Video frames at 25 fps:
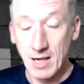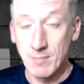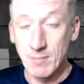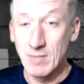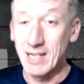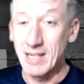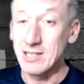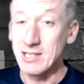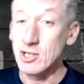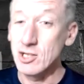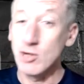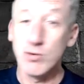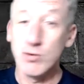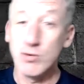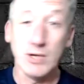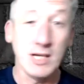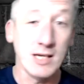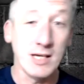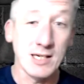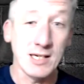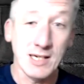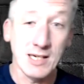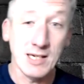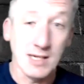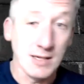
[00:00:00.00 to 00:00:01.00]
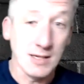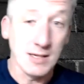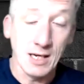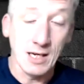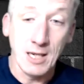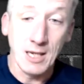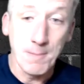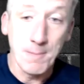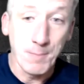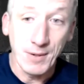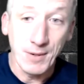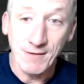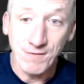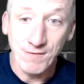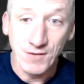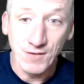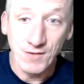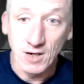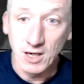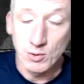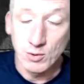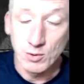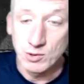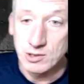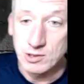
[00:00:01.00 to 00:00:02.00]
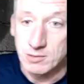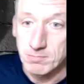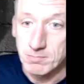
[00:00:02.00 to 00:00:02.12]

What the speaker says: It's Olympic finals.